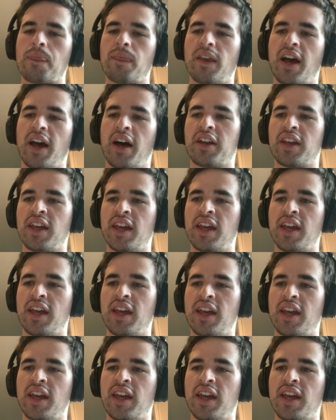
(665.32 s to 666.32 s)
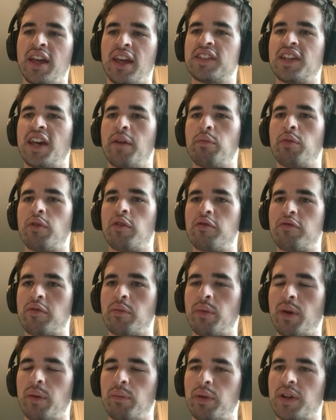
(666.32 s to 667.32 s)
I'll give you an example
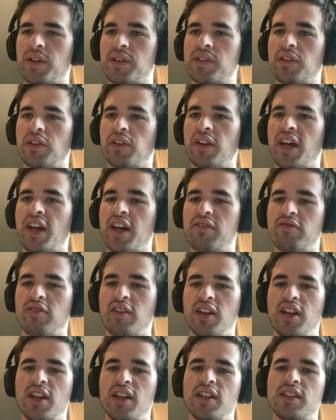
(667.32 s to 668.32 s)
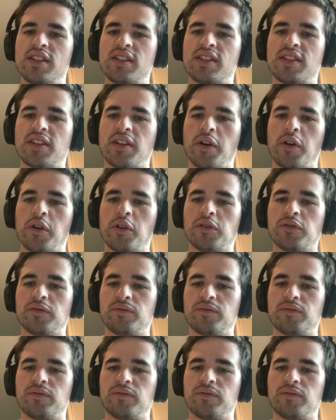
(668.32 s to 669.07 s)
from my personal life. So